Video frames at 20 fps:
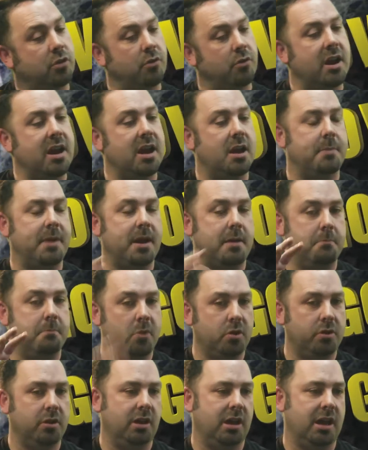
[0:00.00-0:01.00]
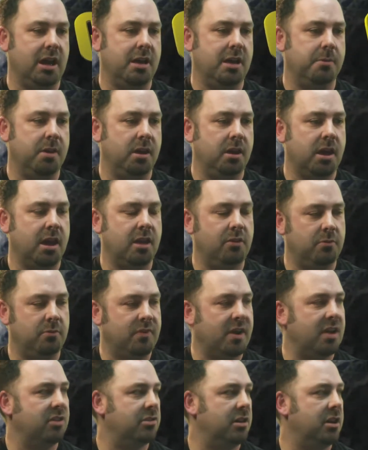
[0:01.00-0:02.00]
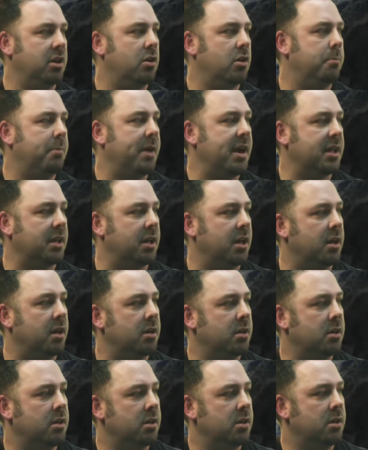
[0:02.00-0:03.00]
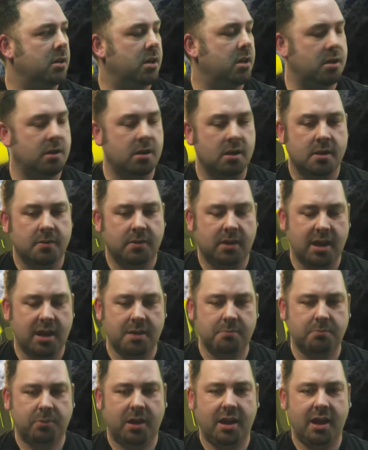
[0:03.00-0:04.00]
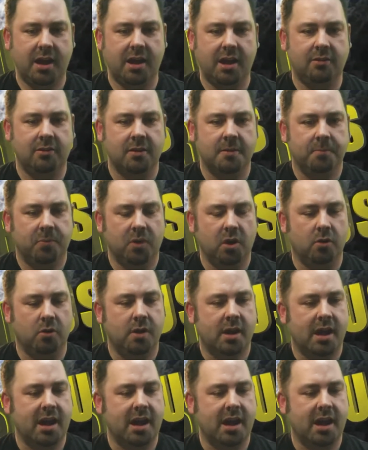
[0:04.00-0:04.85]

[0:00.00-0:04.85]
great about modern gaming is we've actually got back there. Uh, gameplay is, you know,